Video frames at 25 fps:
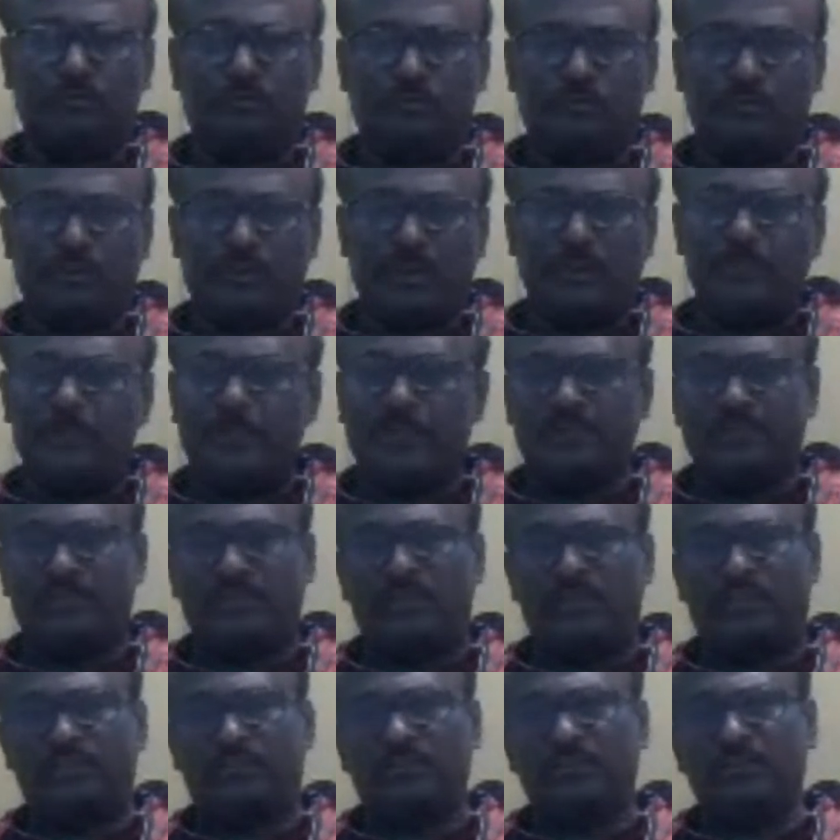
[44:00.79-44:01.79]
to the remaining
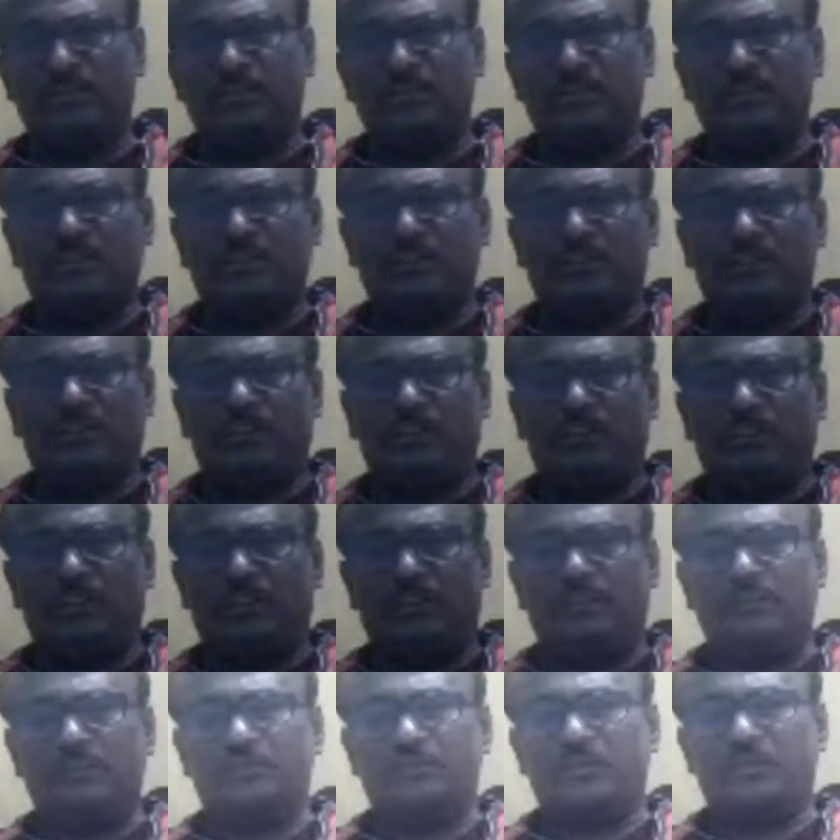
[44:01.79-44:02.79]
section
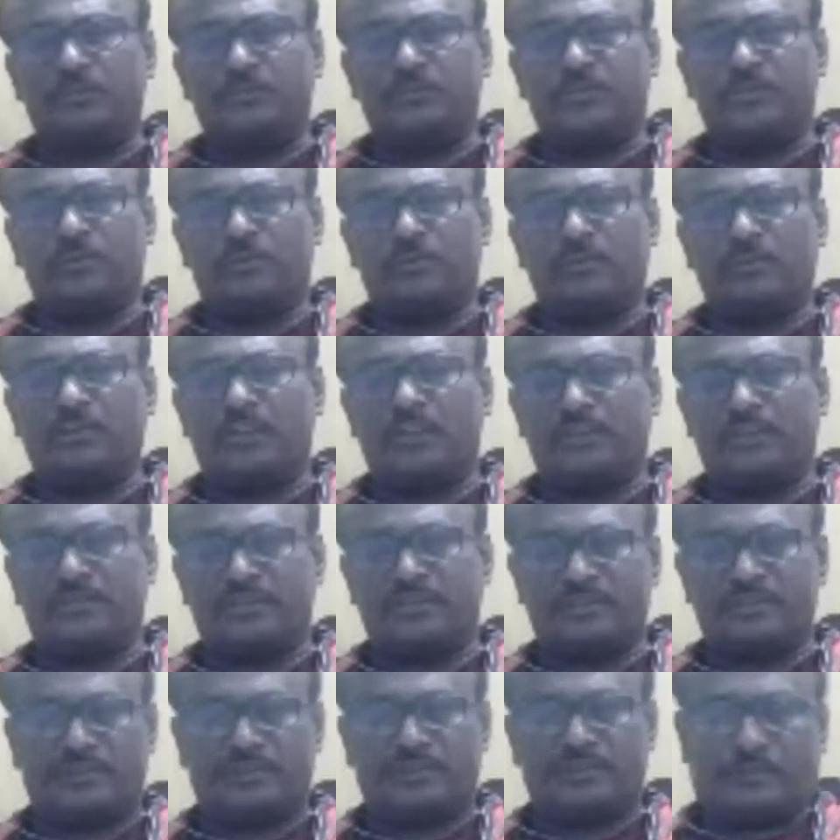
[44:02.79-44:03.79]
in subsequent
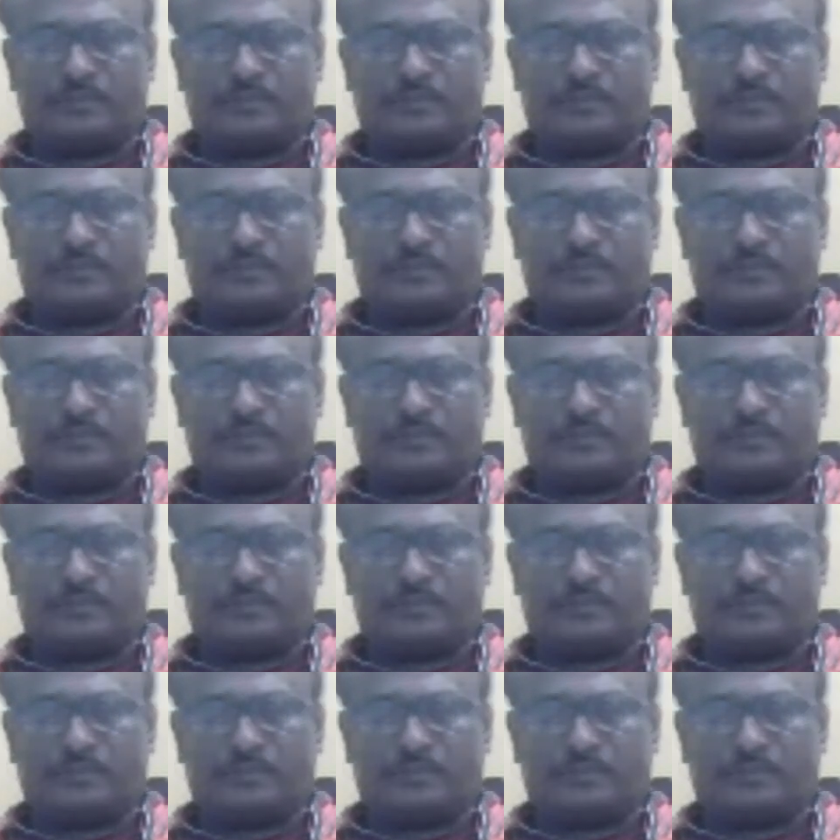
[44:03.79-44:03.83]
classes.